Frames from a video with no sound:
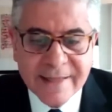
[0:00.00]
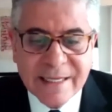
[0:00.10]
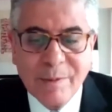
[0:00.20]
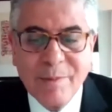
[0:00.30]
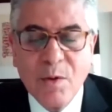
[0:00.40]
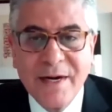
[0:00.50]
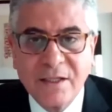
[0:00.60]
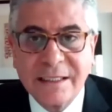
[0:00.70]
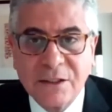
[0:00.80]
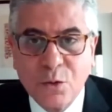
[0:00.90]
there will be
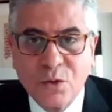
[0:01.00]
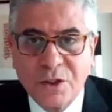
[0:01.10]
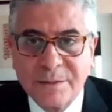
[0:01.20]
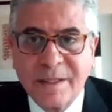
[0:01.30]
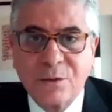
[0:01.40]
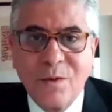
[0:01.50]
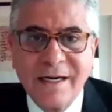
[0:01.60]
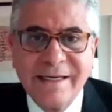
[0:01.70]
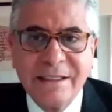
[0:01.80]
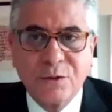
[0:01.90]
winners and losers, but
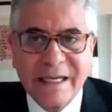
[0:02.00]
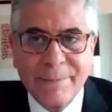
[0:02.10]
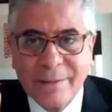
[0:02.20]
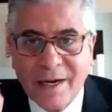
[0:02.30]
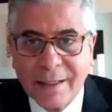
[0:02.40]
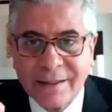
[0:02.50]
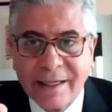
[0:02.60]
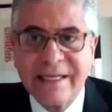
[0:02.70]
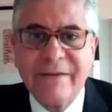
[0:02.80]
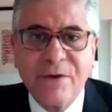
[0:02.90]
one needs to keep in mind
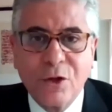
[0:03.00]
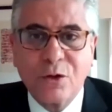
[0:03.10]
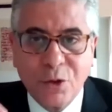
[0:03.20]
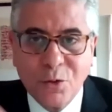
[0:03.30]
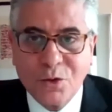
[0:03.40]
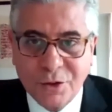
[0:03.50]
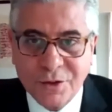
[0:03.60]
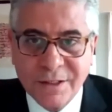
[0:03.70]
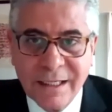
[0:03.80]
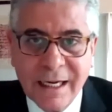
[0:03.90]
that even those
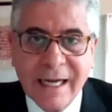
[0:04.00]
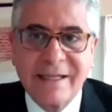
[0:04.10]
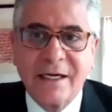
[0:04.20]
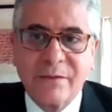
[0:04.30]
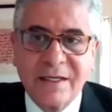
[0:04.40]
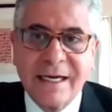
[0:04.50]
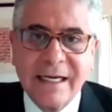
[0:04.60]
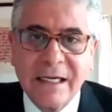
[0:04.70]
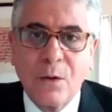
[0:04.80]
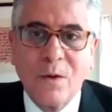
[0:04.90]
losers, at the end of the
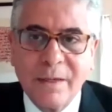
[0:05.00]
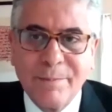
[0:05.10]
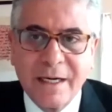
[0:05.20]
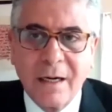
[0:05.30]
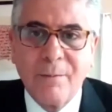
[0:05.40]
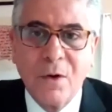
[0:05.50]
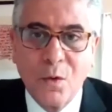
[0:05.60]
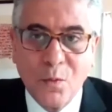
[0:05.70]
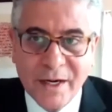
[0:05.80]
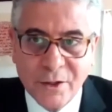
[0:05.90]
day, will become
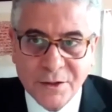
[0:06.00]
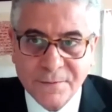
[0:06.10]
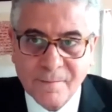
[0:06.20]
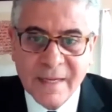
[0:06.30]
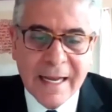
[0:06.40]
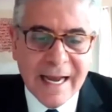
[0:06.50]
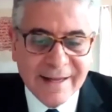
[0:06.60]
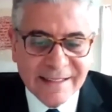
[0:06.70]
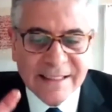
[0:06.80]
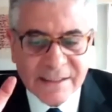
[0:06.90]
winners. And
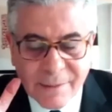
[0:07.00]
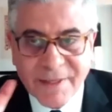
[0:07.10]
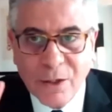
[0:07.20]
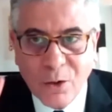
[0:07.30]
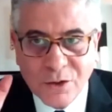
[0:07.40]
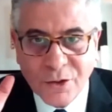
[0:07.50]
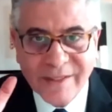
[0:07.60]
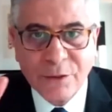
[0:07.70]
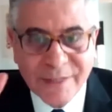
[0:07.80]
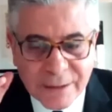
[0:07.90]
this is something also
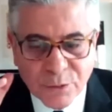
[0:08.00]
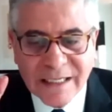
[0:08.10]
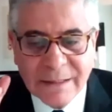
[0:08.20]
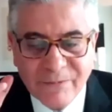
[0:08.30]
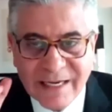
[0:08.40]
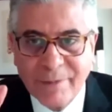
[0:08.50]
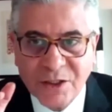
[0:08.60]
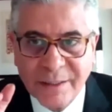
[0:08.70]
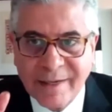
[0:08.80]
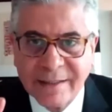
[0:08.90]
that we need to keep very much
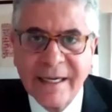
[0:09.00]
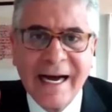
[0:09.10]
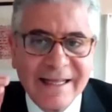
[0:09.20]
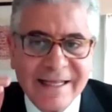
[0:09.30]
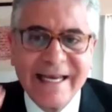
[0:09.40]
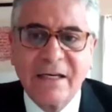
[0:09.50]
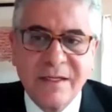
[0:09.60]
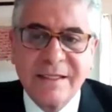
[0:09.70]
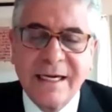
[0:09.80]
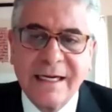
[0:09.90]
in mind. At the end of
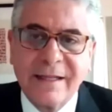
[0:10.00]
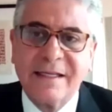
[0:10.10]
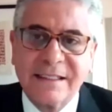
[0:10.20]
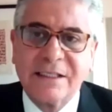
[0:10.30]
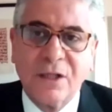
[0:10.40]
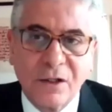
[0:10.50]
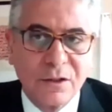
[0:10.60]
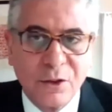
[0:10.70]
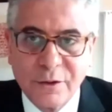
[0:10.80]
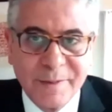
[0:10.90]
the day, this is not
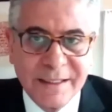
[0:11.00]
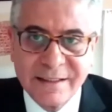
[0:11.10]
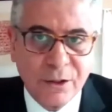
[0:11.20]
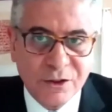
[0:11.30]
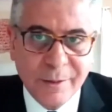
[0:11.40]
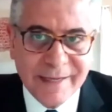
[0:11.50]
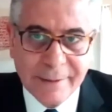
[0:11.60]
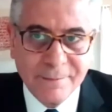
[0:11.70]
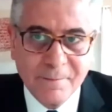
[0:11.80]
going to be a zero-sum game.